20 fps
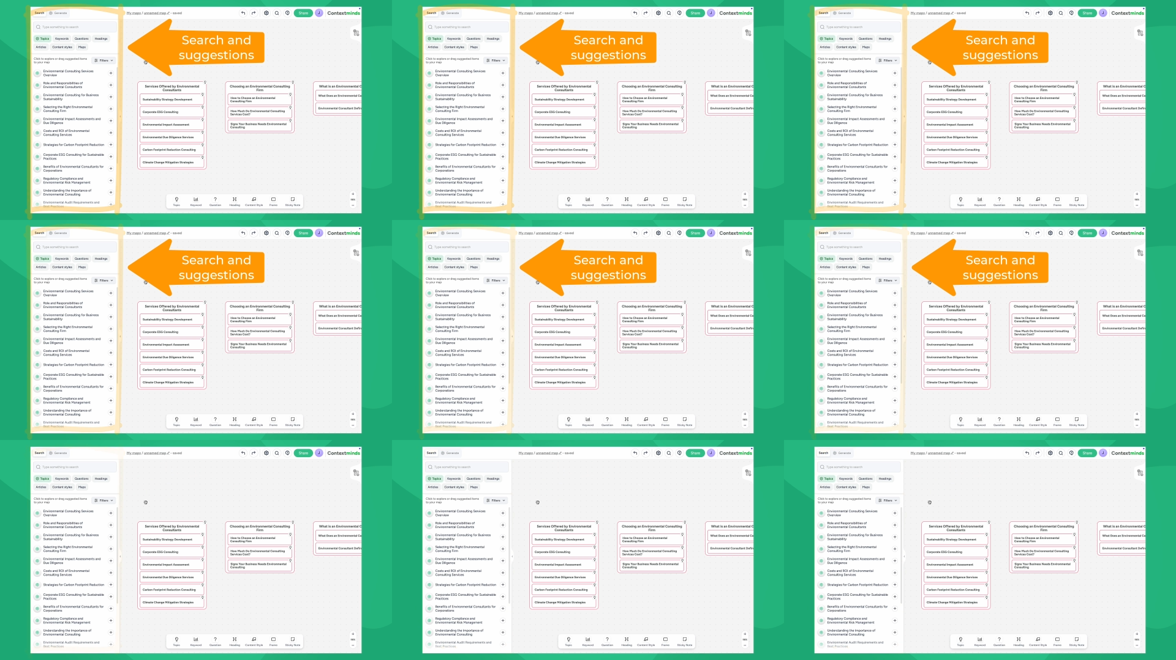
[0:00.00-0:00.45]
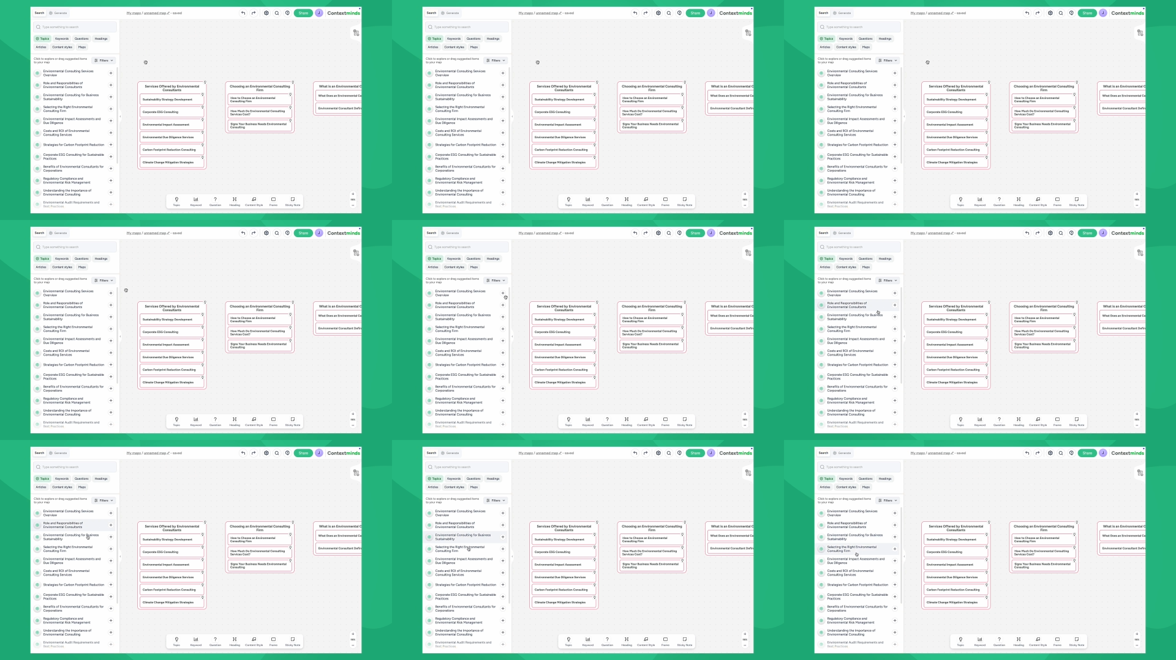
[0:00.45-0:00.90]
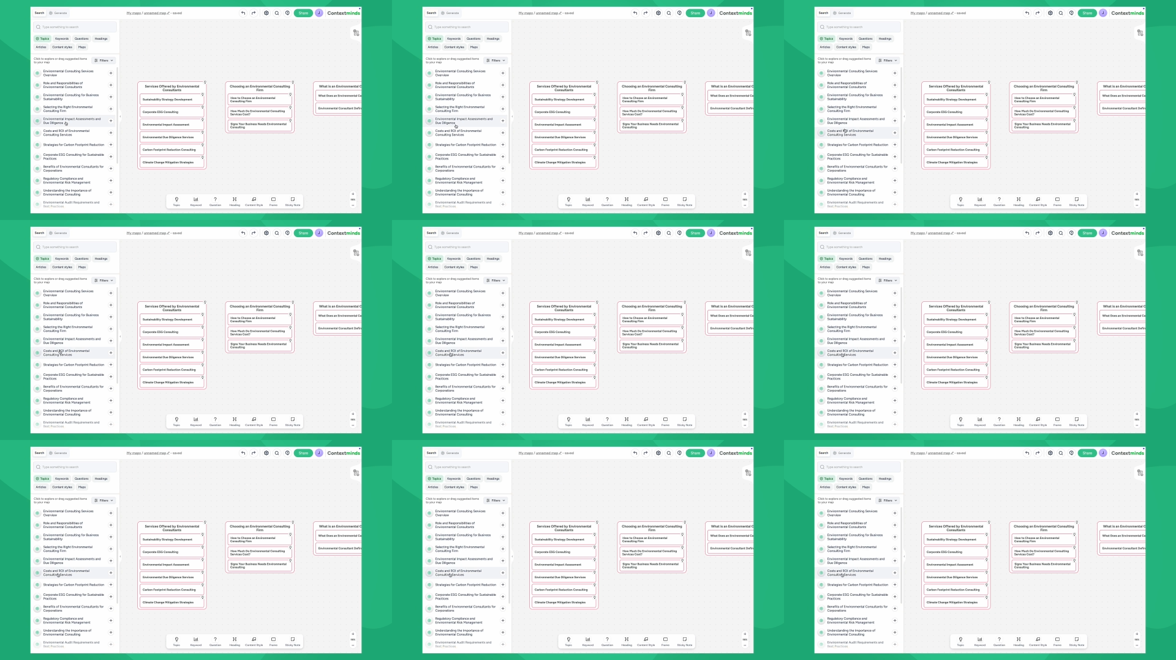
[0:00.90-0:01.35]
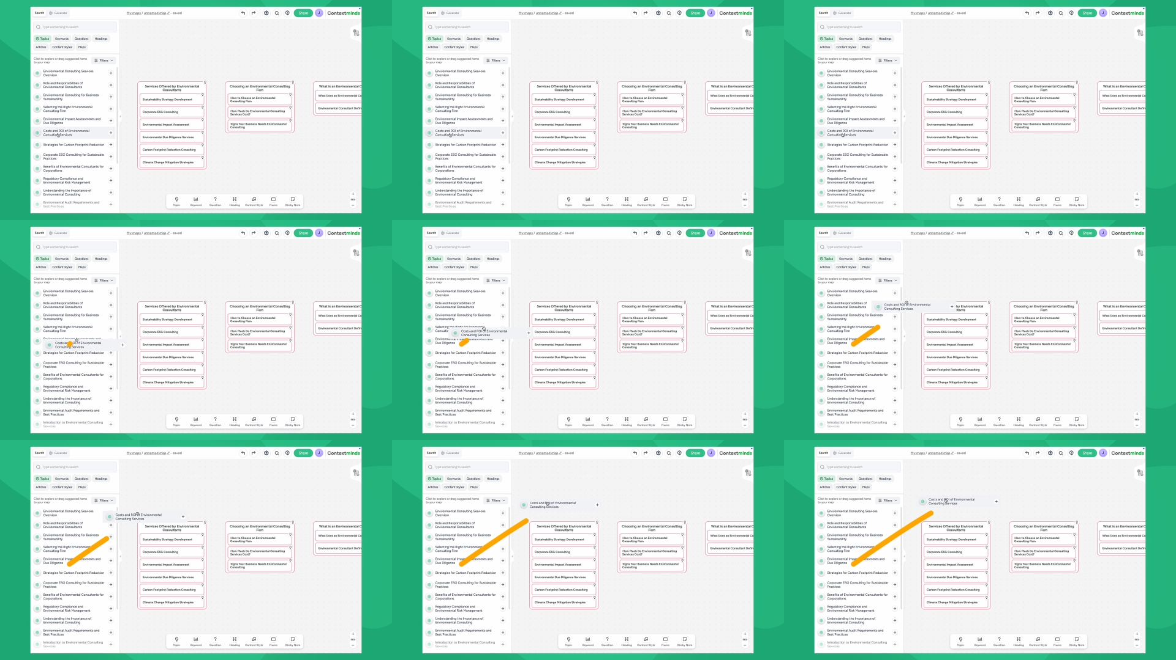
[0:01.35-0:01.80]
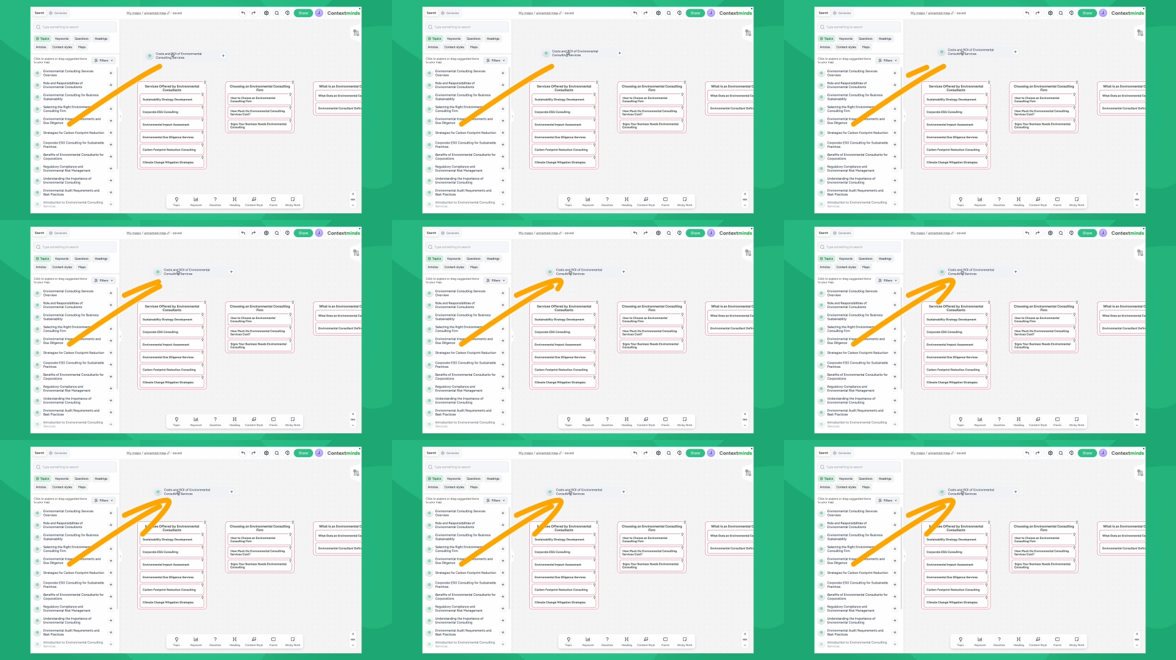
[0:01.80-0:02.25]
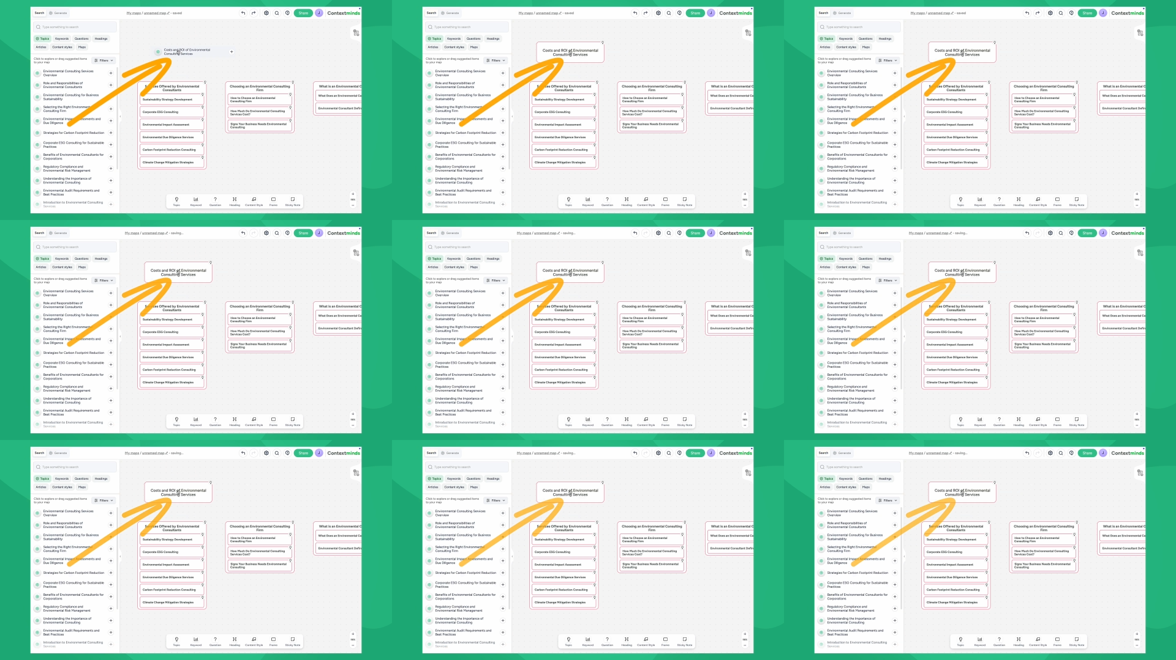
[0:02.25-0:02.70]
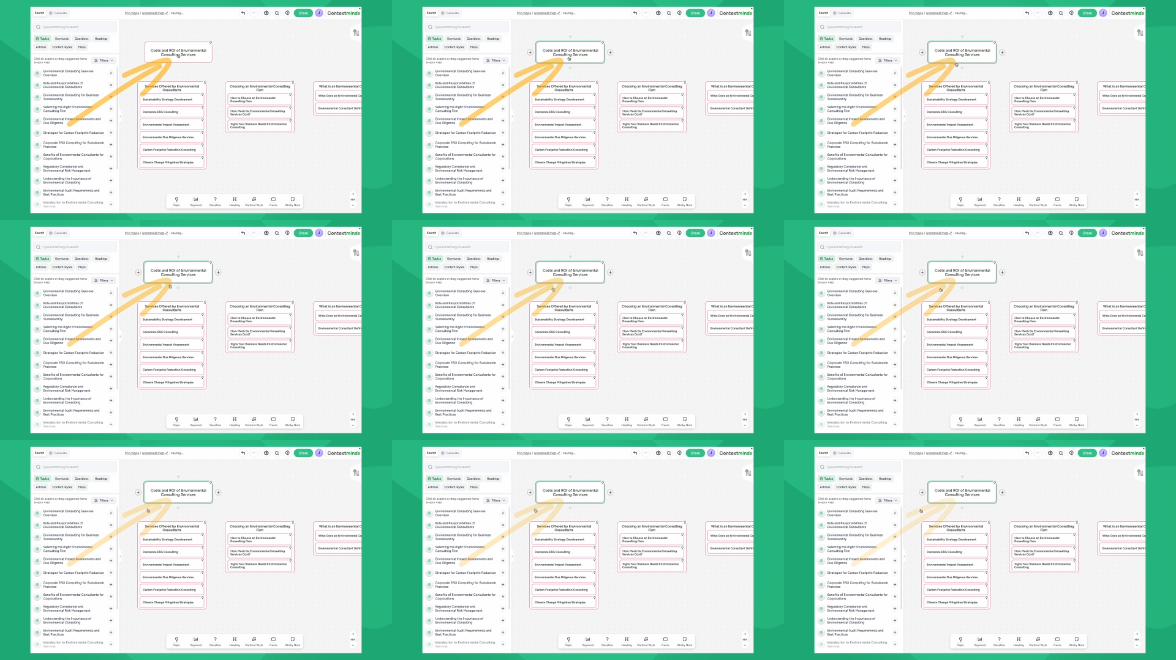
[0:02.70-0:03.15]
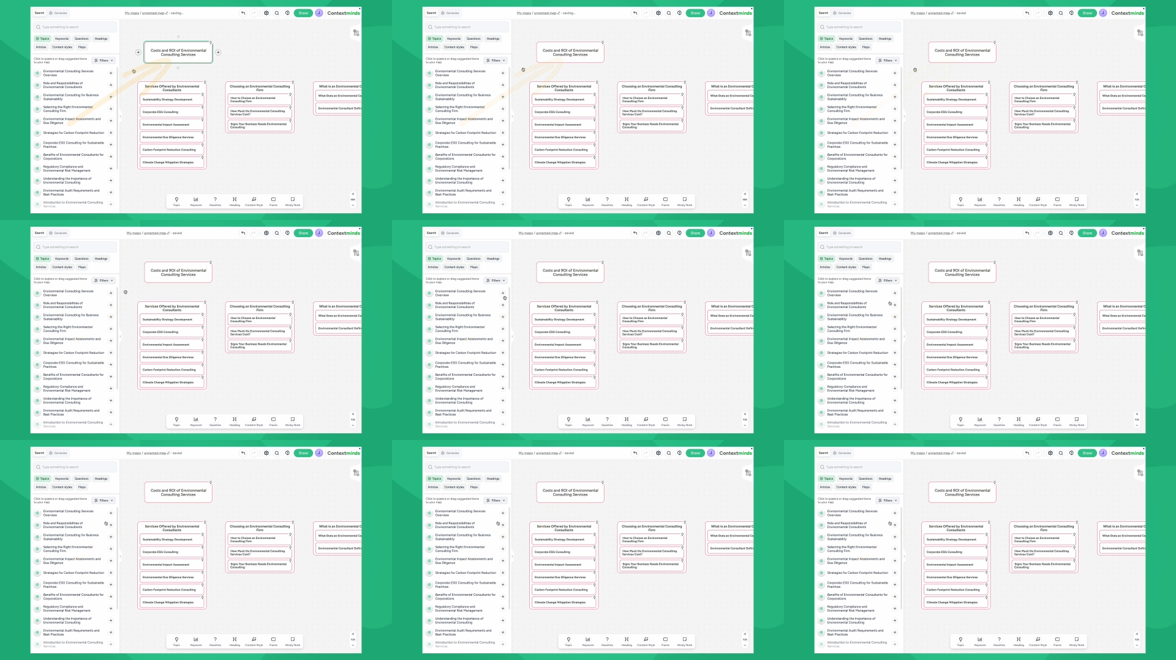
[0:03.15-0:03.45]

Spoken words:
(no speaker visible)